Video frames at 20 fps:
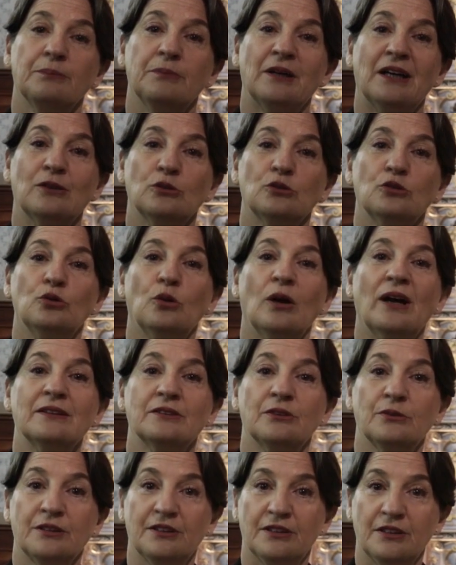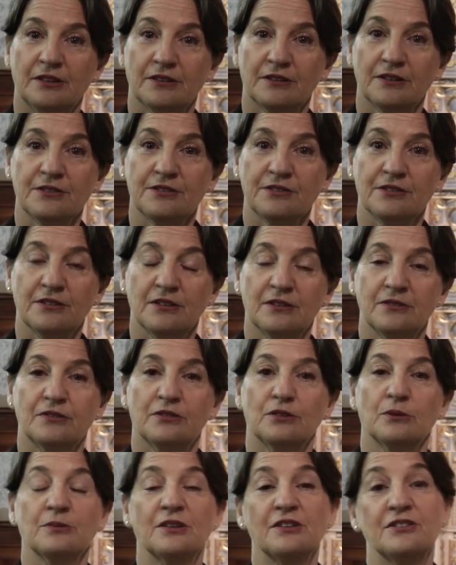about 200 years,
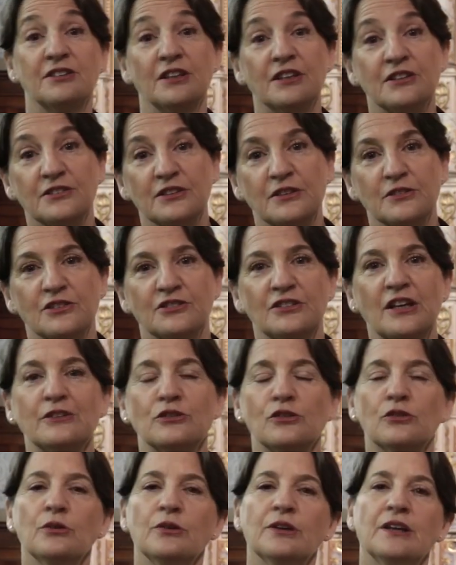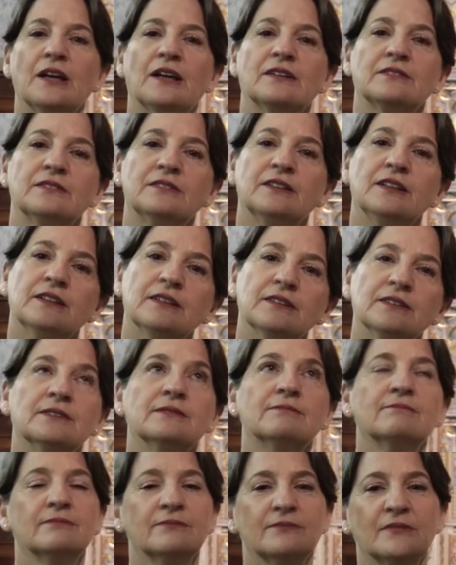from the 16th century
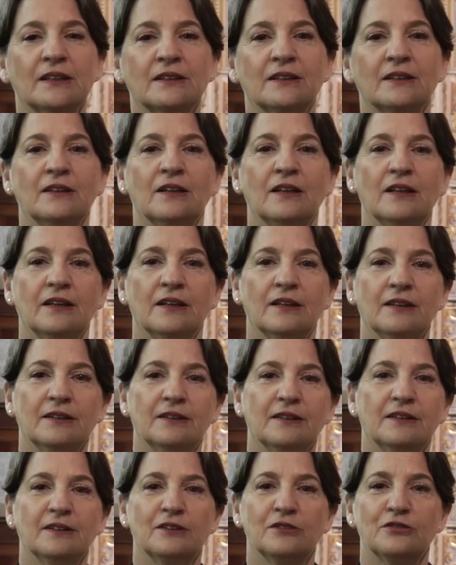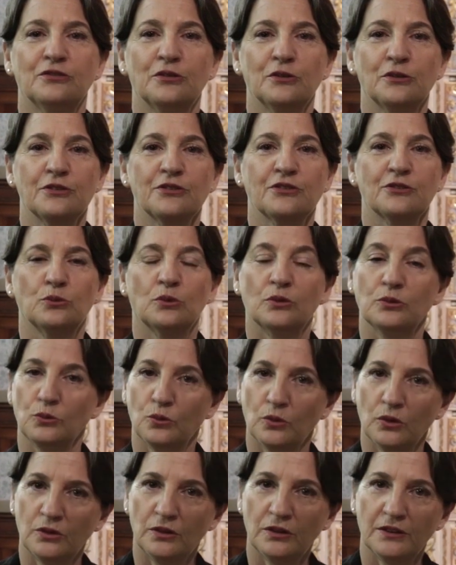until First World
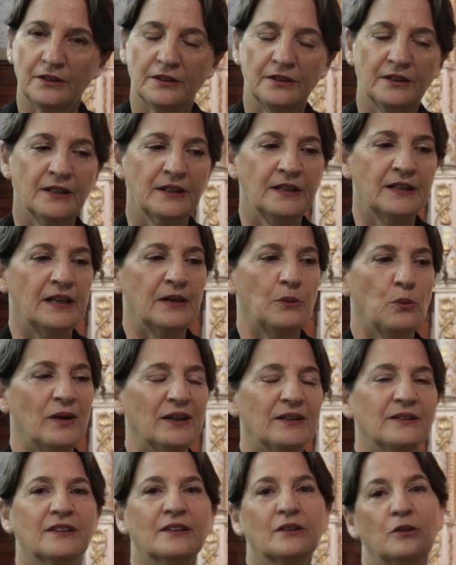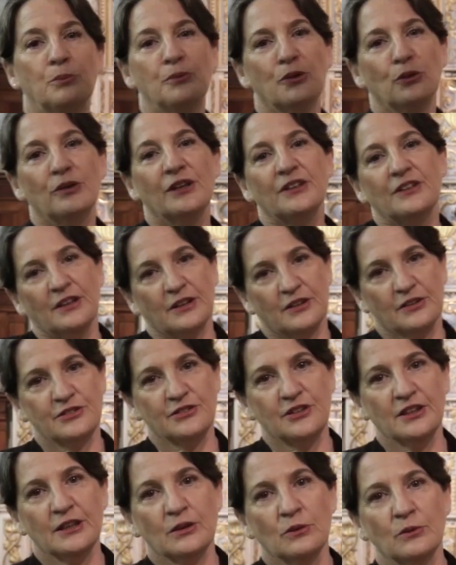War, when the community
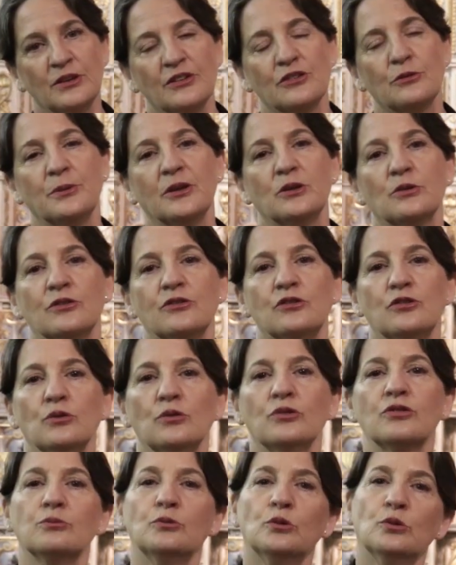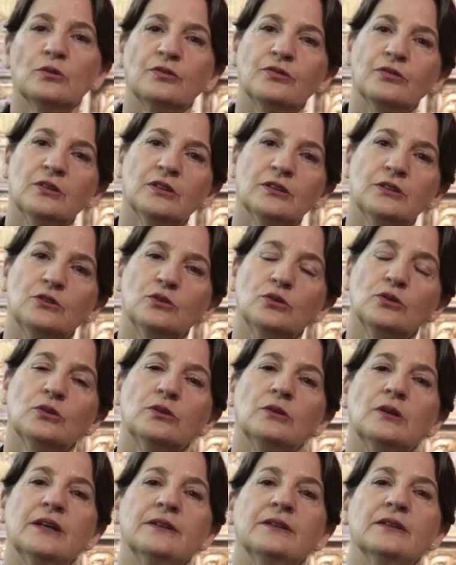extinguished because Jews moved
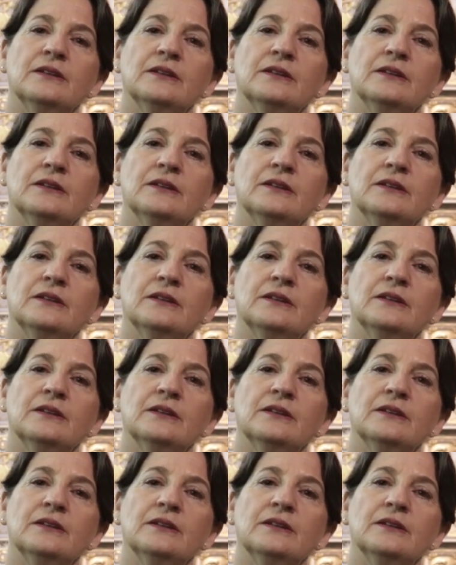to